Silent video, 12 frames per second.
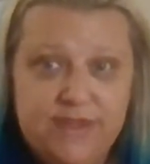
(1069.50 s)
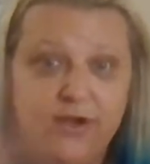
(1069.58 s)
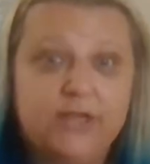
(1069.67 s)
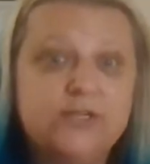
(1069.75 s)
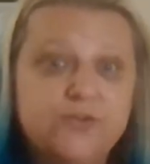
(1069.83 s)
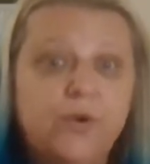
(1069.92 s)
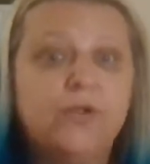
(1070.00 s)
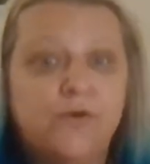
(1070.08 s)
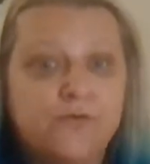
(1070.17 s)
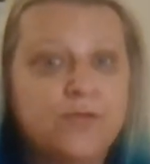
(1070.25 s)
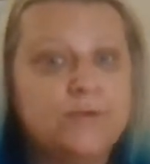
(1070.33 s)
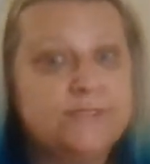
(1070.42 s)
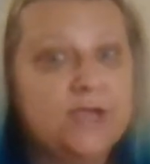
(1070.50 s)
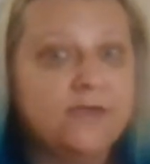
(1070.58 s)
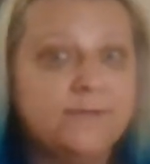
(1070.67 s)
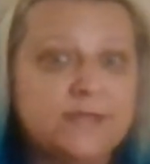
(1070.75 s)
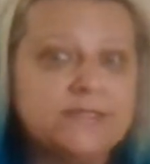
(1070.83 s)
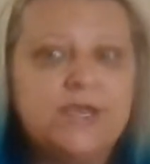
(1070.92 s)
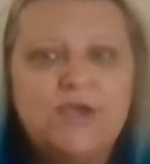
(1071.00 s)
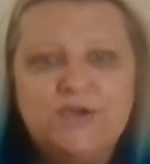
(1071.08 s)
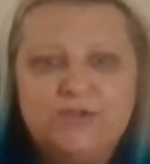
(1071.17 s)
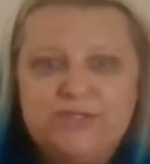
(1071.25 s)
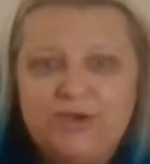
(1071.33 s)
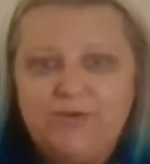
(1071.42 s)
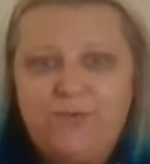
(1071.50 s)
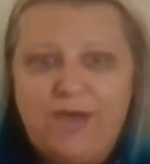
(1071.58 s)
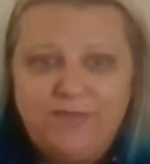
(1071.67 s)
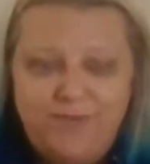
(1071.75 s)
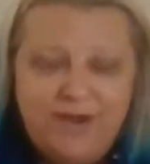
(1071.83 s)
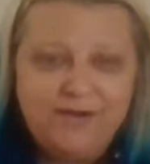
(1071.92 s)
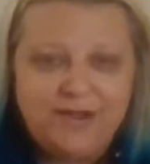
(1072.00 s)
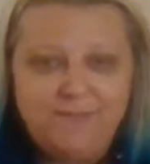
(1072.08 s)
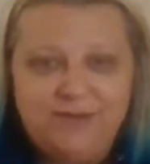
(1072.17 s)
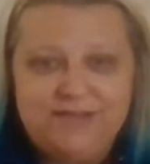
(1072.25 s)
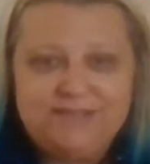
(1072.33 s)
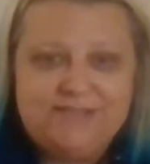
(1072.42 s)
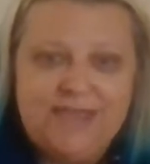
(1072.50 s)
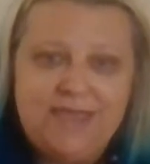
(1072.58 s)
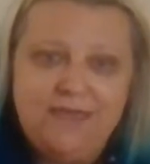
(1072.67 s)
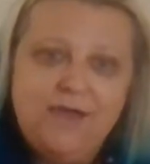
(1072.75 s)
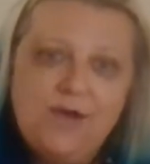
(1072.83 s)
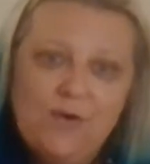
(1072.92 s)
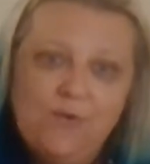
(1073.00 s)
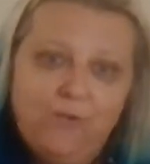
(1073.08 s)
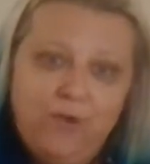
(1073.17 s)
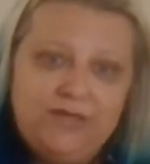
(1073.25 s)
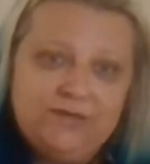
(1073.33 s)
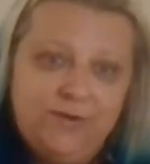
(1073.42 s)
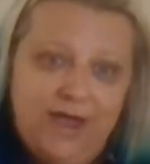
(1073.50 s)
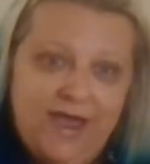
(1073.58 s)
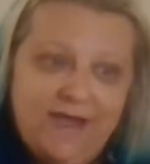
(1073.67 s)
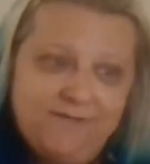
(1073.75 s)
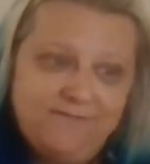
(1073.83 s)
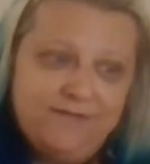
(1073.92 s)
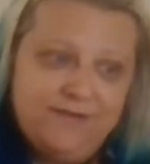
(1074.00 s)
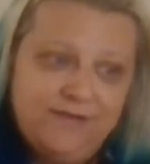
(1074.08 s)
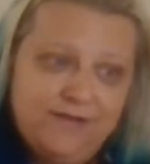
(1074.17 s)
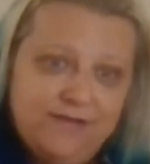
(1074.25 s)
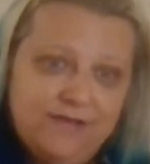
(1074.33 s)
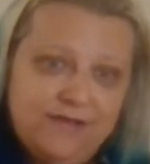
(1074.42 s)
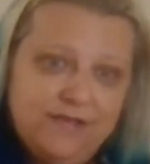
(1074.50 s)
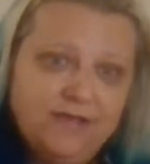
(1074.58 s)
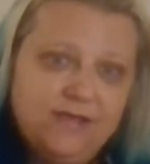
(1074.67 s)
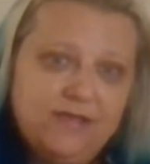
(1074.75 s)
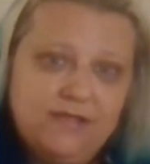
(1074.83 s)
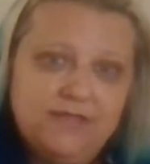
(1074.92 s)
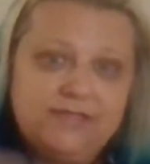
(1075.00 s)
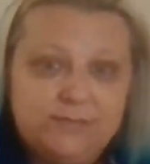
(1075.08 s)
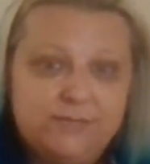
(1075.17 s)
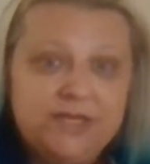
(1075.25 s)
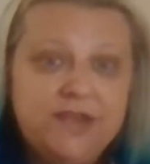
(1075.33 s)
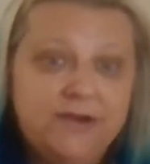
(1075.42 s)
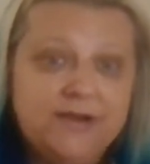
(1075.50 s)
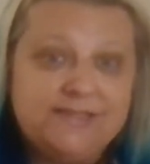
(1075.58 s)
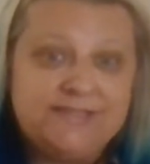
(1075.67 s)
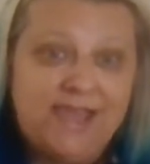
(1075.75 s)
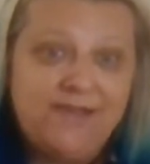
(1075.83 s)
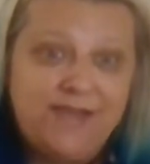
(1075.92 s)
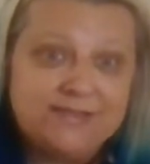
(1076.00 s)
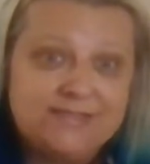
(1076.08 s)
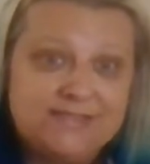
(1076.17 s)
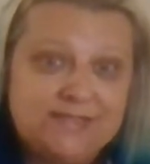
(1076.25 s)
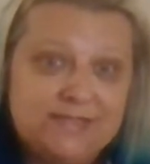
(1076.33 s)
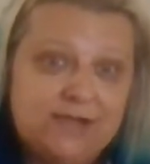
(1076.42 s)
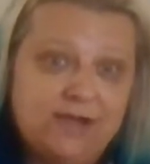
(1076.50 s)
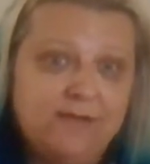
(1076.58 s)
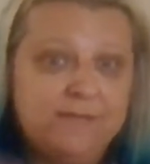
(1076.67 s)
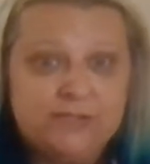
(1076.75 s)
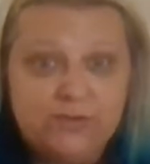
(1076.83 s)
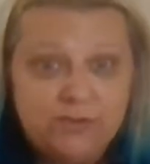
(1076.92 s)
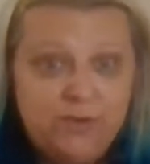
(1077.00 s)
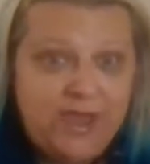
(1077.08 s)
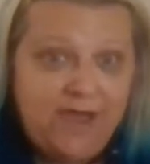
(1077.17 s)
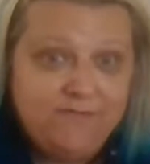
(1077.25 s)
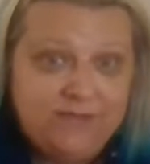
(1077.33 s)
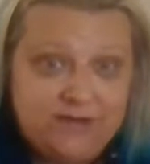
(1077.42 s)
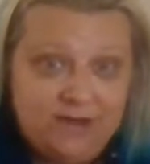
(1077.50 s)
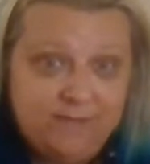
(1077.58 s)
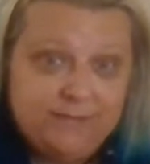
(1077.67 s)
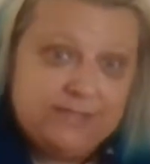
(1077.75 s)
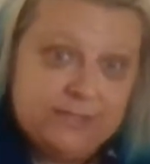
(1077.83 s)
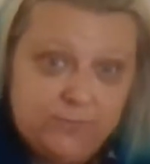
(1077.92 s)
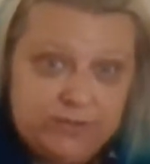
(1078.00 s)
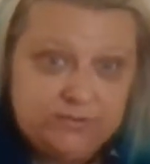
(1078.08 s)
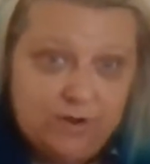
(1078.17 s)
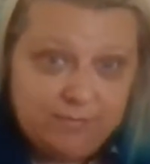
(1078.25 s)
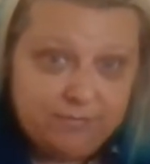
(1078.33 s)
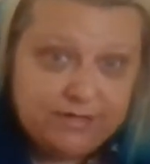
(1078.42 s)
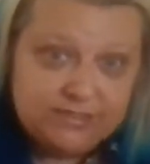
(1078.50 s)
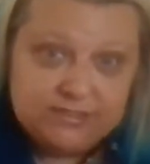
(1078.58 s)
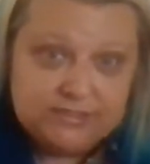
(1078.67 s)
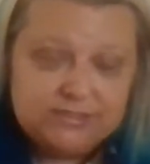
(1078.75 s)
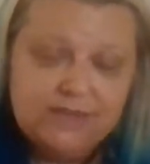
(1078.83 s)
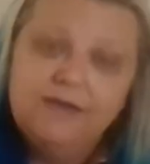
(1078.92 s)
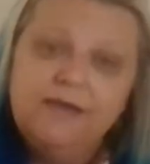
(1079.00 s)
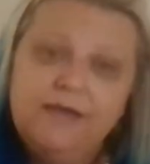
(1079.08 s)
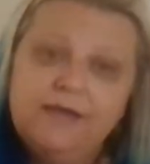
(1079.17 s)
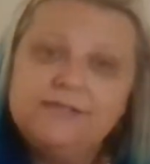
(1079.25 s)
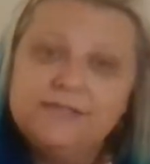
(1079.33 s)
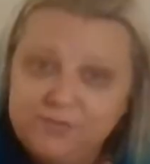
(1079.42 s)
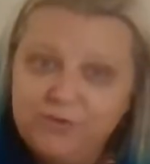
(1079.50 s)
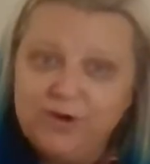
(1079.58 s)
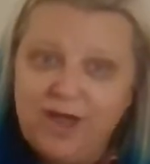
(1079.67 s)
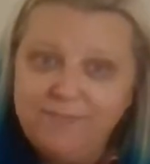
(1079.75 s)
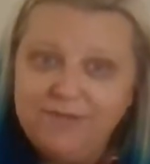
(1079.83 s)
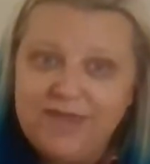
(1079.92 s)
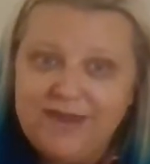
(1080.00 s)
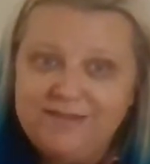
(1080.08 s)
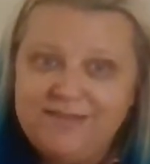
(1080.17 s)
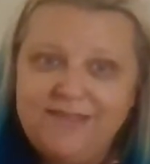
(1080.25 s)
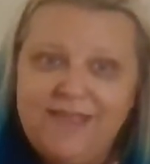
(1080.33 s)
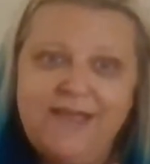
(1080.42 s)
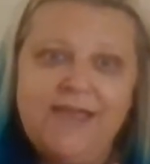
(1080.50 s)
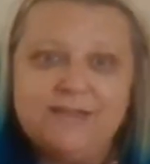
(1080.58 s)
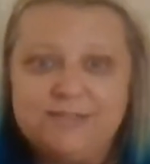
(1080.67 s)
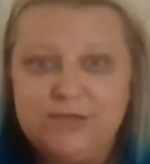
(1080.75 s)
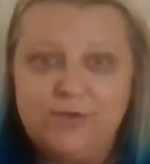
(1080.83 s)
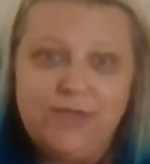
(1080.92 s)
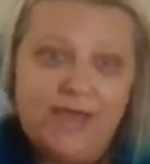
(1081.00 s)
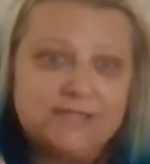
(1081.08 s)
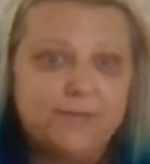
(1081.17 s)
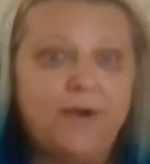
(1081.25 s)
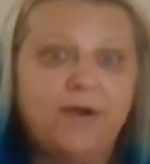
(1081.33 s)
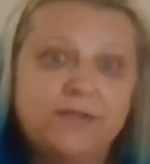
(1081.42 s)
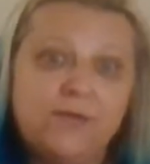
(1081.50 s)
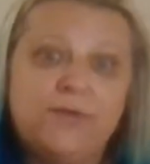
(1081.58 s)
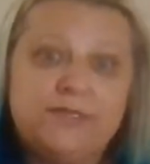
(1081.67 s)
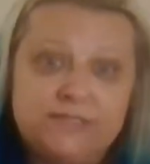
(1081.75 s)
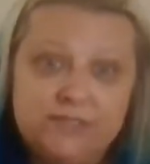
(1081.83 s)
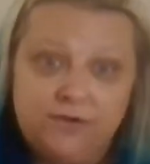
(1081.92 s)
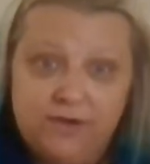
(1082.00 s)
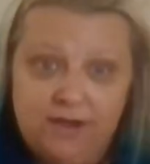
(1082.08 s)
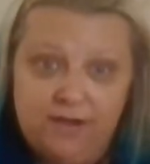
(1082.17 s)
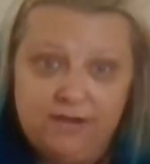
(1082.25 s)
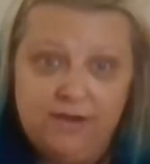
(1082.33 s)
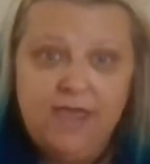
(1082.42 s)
control over those documents. So while the parent company is saying the subsidiary doesn't have access to these documents, only we have the documents because we do operations, it's a little more complicated than that. And so that's a part that we disagree on.